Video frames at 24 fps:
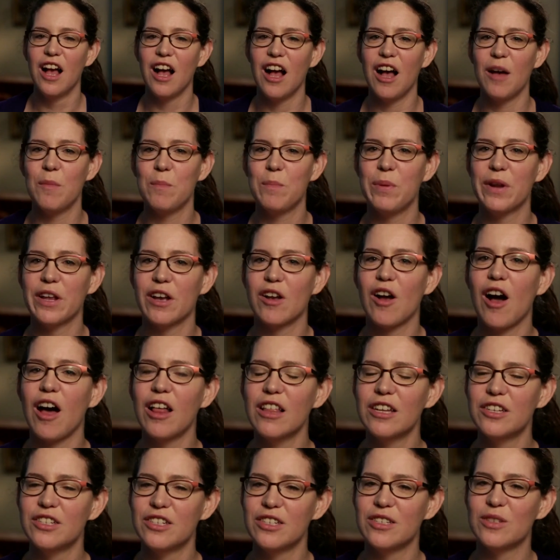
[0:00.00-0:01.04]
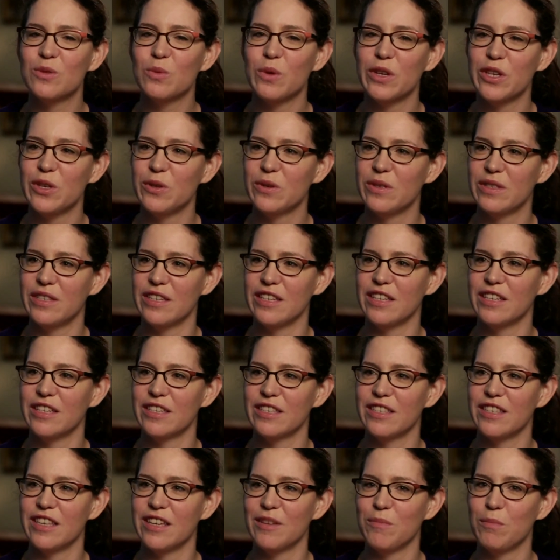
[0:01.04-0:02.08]
But at colleges, what you see
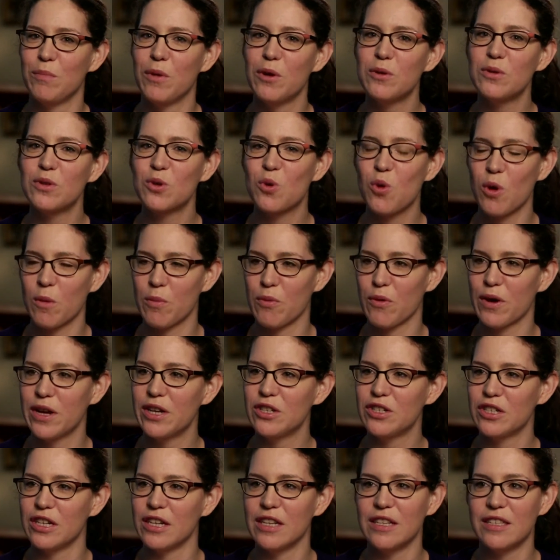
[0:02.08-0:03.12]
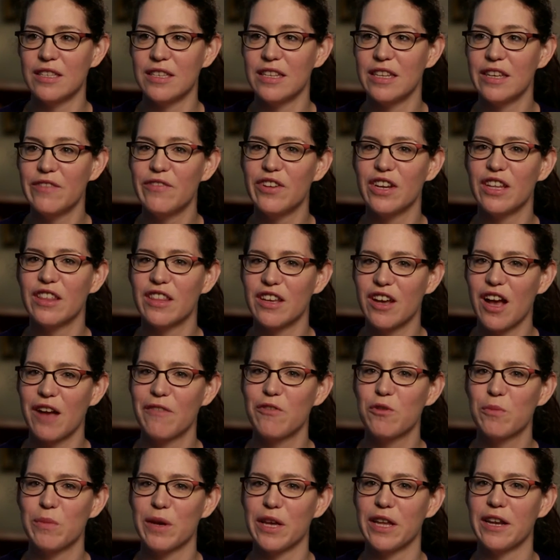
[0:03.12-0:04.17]
is that most corporations, and even in the
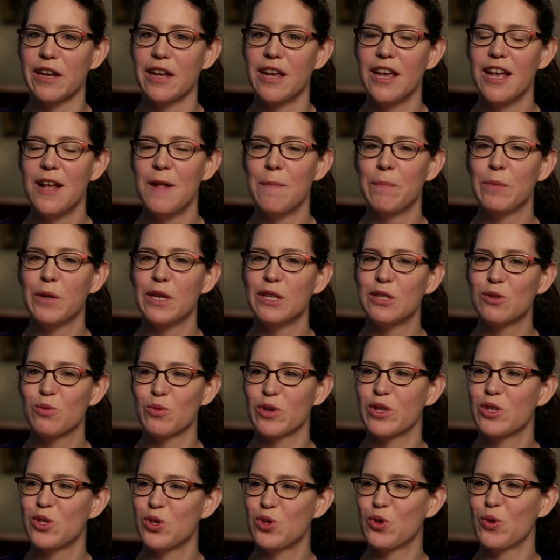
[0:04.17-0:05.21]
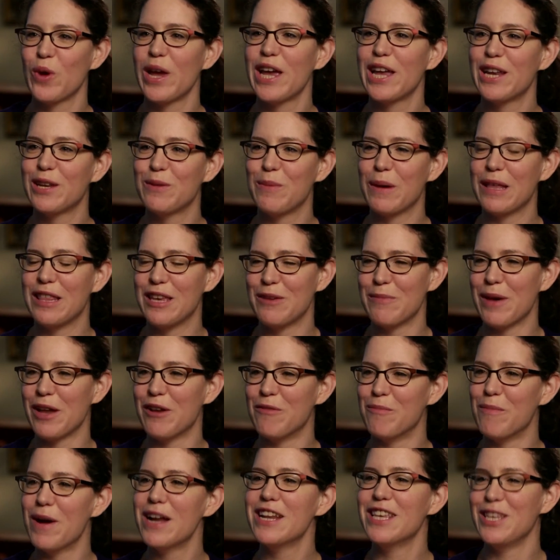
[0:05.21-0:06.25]
government, it's restrained by the amount
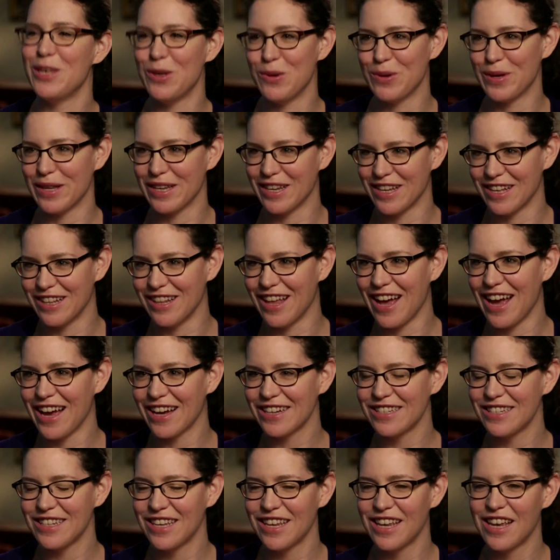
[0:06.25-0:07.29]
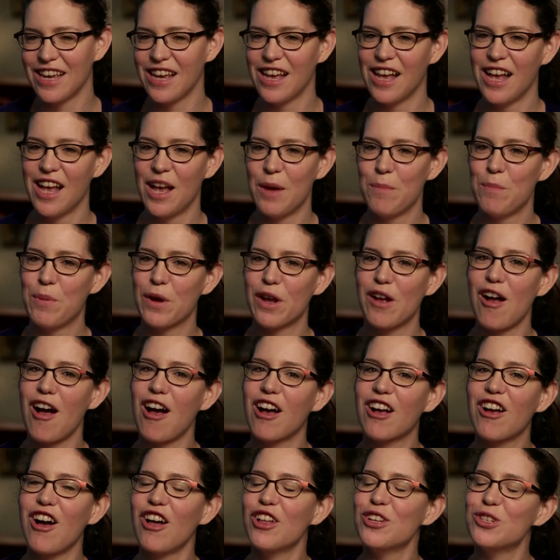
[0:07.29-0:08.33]
of money you can collect. But
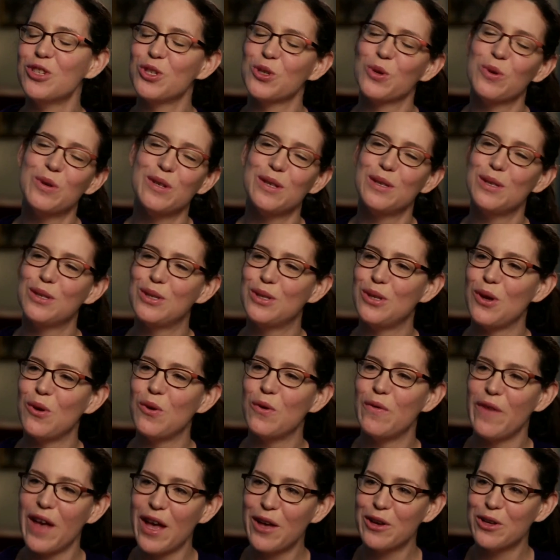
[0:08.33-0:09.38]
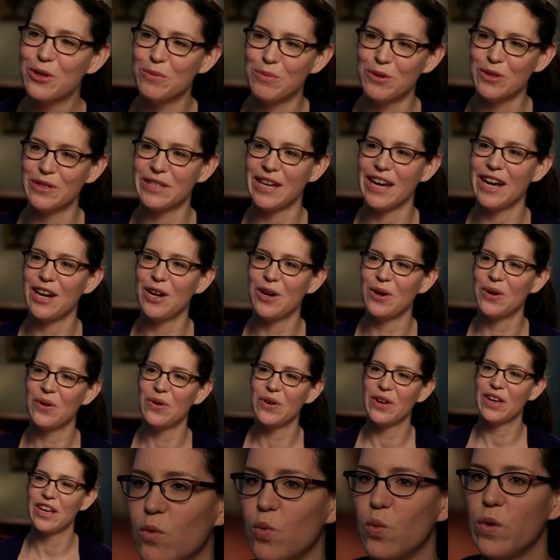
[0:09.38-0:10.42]
a college degree is so valuable
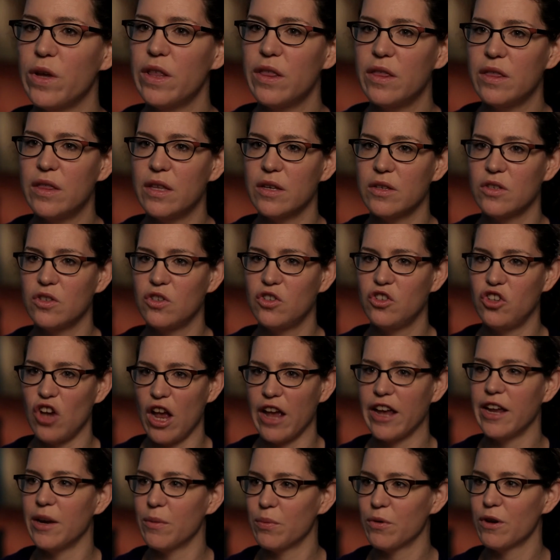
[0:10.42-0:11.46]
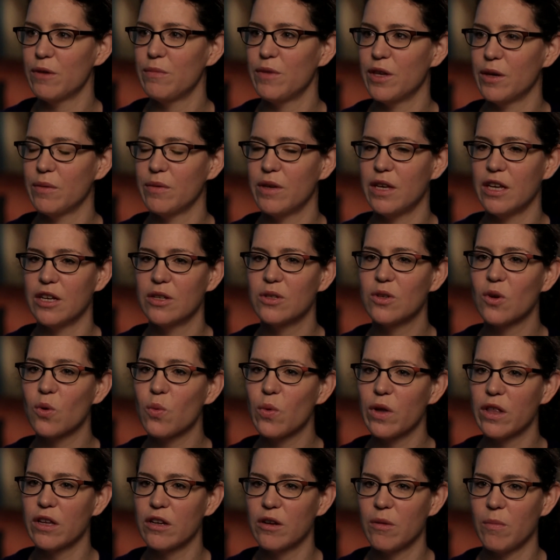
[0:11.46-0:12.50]
now. With this giant premium, kids are
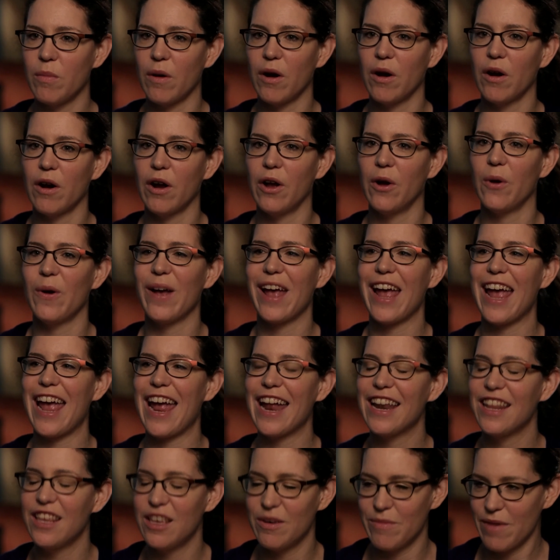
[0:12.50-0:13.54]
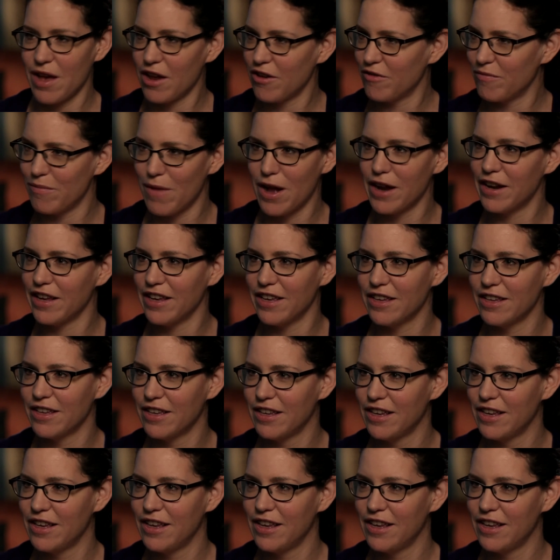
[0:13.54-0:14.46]
willing to borrow any amount of money